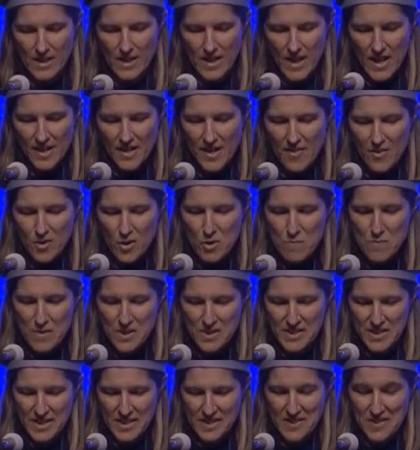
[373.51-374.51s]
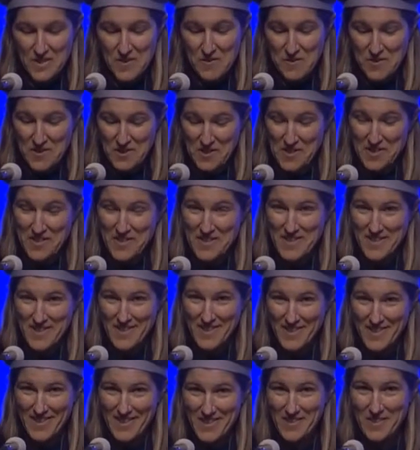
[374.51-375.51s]
Another ability that you learned
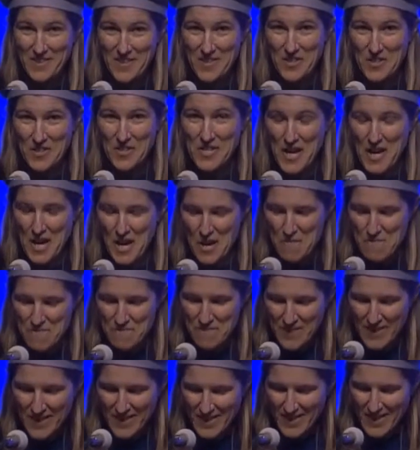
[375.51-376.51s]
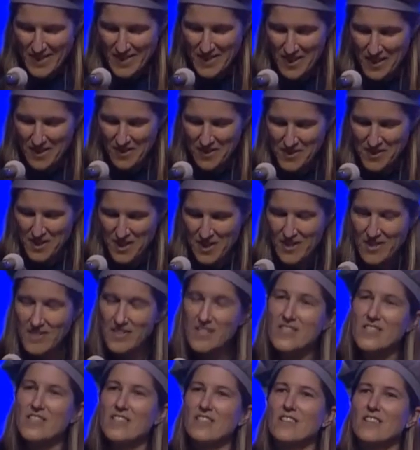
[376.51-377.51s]
during your time in the Honors
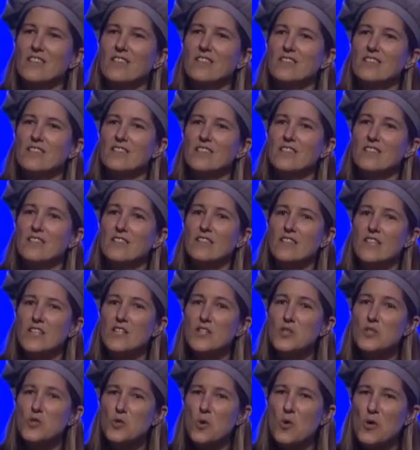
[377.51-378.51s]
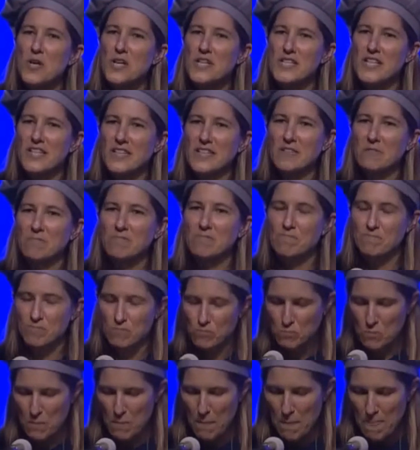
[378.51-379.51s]
College is storytelling.
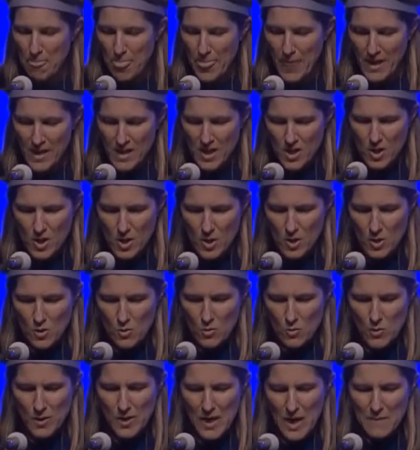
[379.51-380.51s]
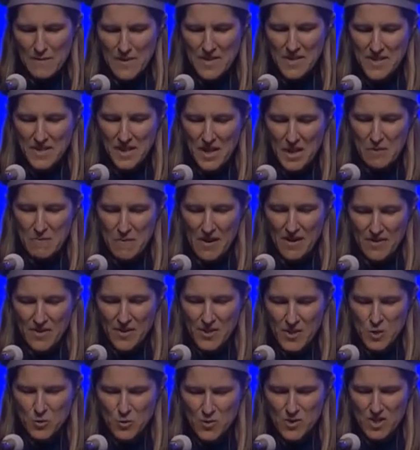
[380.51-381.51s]
What got me thinking about
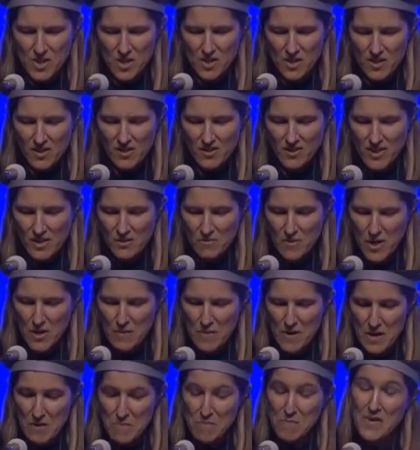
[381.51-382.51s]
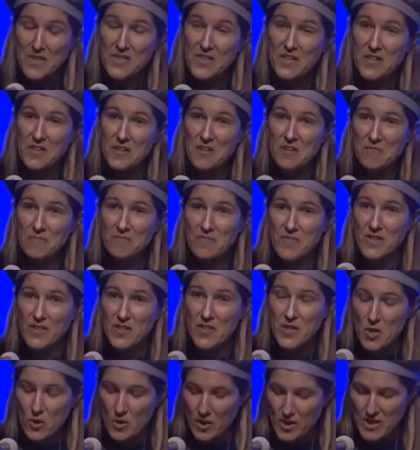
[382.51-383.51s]
this was an article I read about a month ago in the
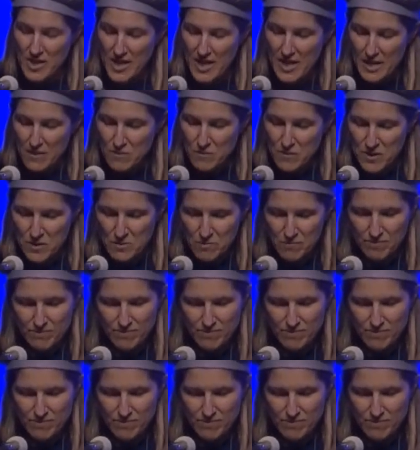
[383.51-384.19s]
New York Times.